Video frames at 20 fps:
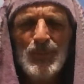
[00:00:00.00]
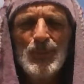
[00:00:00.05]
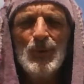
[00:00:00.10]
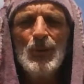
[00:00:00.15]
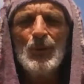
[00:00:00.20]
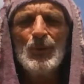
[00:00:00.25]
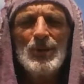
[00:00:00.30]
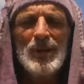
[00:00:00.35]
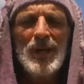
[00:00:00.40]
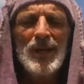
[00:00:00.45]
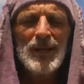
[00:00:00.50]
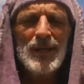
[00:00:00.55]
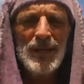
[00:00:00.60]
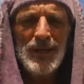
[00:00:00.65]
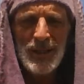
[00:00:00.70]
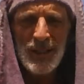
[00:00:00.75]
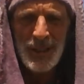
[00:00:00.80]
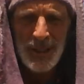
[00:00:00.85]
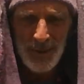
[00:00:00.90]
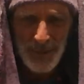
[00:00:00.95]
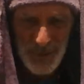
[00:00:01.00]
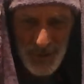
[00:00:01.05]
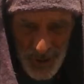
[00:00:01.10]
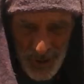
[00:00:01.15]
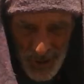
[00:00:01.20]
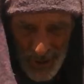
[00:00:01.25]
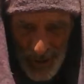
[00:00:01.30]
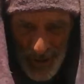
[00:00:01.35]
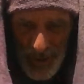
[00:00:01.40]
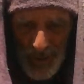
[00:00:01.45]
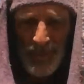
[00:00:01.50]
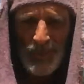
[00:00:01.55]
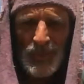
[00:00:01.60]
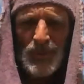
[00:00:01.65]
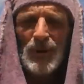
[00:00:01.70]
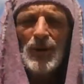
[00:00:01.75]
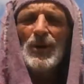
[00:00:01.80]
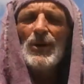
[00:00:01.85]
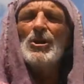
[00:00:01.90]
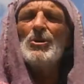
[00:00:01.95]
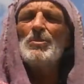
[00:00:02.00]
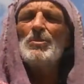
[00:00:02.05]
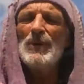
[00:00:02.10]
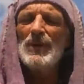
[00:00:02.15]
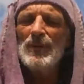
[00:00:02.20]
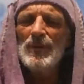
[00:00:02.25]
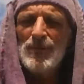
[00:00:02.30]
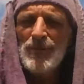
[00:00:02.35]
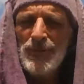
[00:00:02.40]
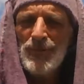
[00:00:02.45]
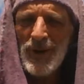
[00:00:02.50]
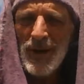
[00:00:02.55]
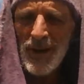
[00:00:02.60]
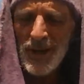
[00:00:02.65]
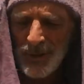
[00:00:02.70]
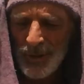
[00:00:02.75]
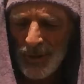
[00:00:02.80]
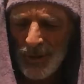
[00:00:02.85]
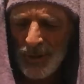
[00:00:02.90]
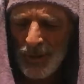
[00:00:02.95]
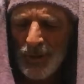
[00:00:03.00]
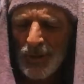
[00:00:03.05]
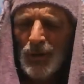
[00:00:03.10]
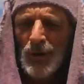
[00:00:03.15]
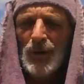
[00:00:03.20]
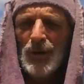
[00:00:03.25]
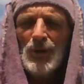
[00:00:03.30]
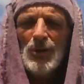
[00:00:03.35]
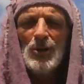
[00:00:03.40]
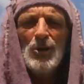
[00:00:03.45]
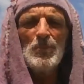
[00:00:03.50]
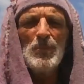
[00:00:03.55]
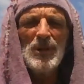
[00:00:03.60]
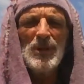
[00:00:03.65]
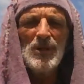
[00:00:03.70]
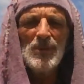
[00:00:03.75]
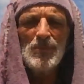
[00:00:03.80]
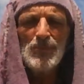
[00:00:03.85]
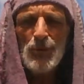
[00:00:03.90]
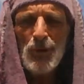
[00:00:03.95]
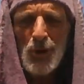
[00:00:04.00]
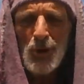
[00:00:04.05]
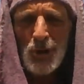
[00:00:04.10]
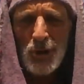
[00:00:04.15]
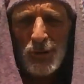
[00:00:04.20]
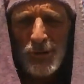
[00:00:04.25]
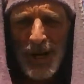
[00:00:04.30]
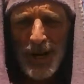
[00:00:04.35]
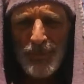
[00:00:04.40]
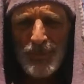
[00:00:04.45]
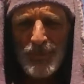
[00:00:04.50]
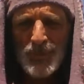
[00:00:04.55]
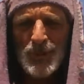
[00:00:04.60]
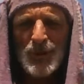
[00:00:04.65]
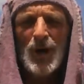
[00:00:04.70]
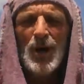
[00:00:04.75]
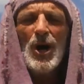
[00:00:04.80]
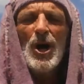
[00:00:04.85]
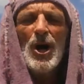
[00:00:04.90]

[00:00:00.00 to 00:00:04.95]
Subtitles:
You're taking gifts, you're being fed, you're being programmed